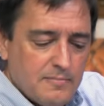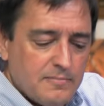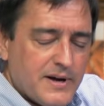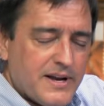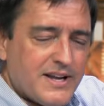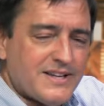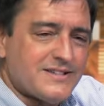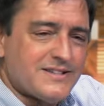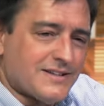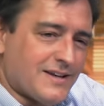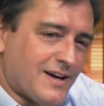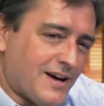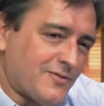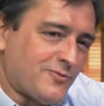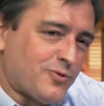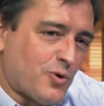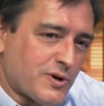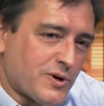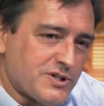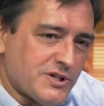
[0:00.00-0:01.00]
But it's,
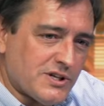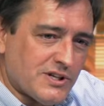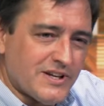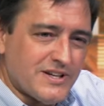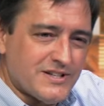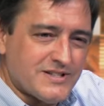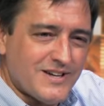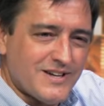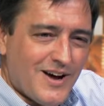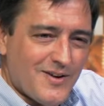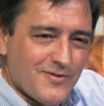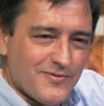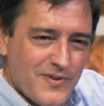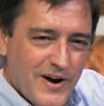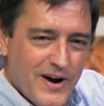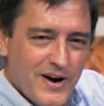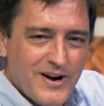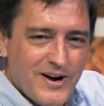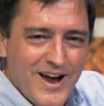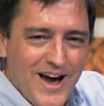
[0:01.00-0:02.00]
unfortunately, it's not
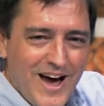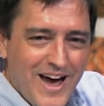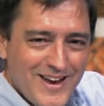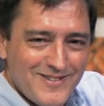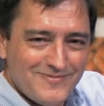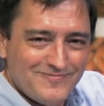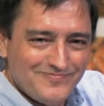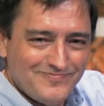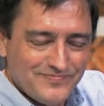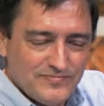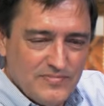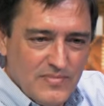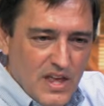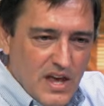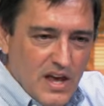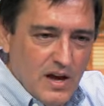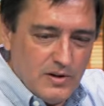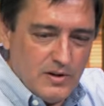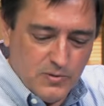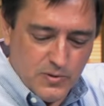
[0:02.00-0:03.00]
Fahrenheit,
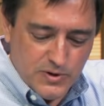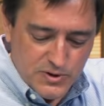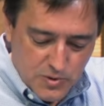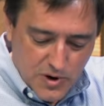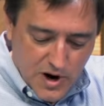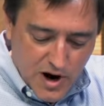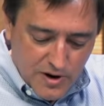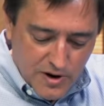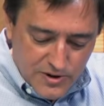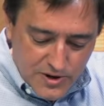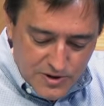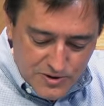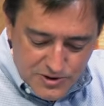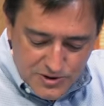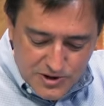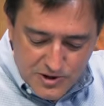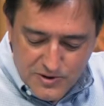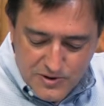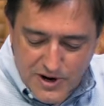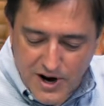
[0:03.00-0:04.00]
which we're all
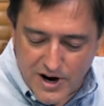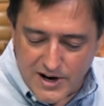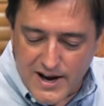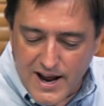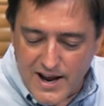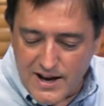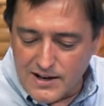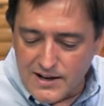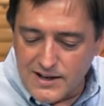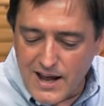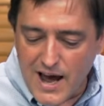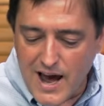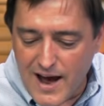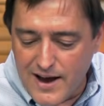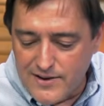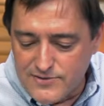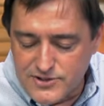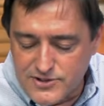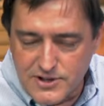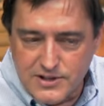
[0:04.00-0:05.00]
used to in our daily
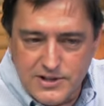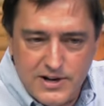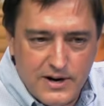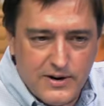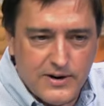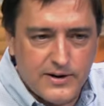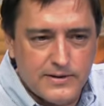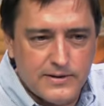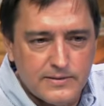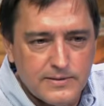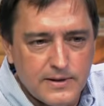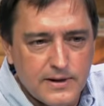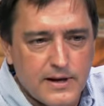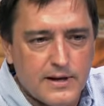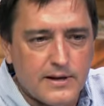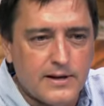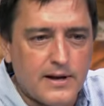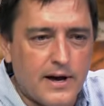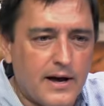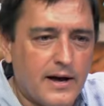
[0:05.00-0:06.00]
lives in here in,
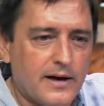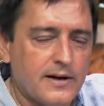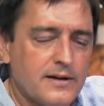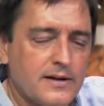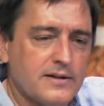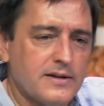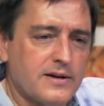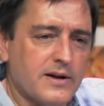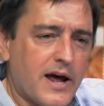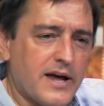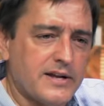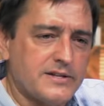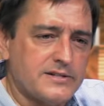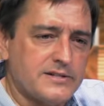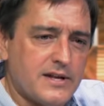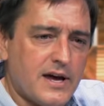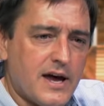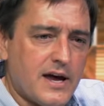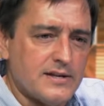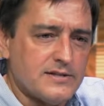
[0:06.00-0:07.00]
in uh, the United
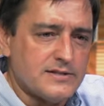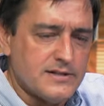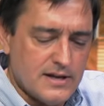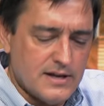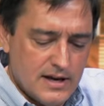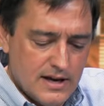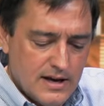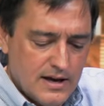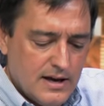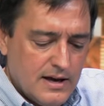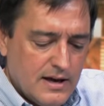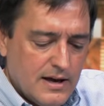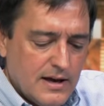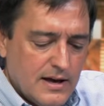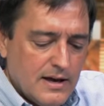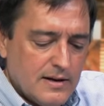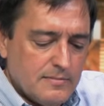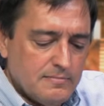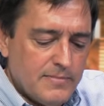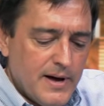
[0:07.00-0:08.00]
States.
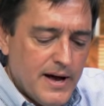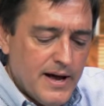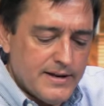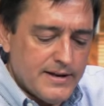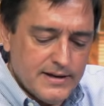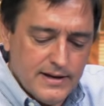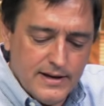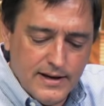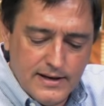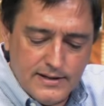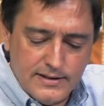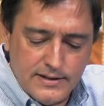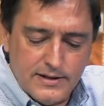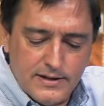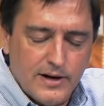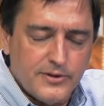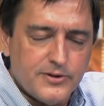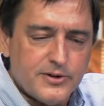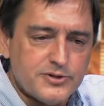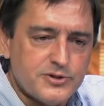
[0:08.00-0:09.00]
But,
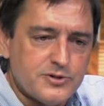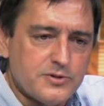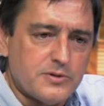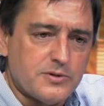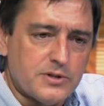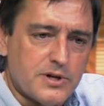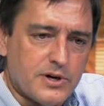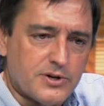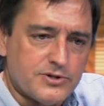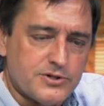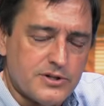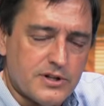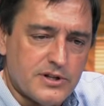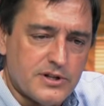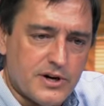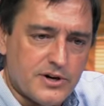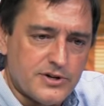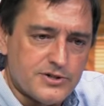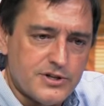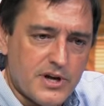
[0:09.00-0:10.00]
you know, there's, there's,
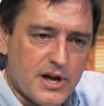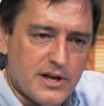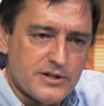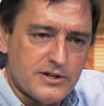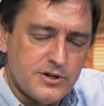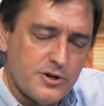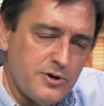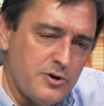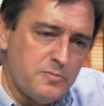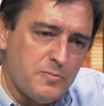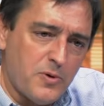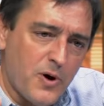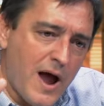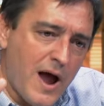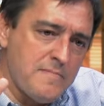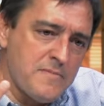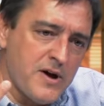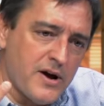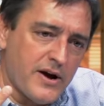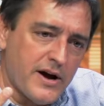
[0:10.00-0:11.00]
there's uh, two
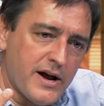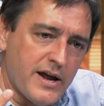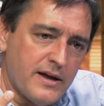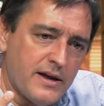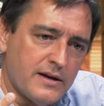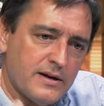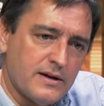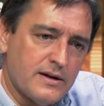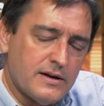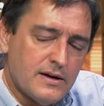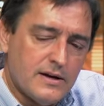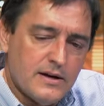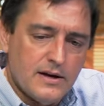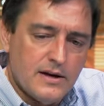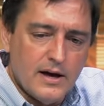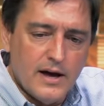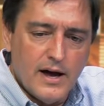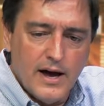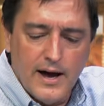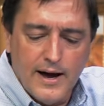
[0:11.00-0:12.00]
primary
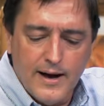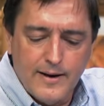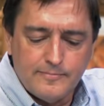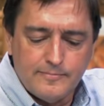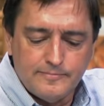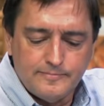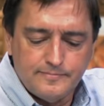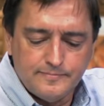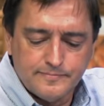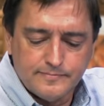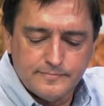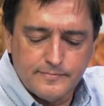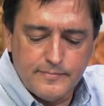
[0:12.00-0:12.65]
um,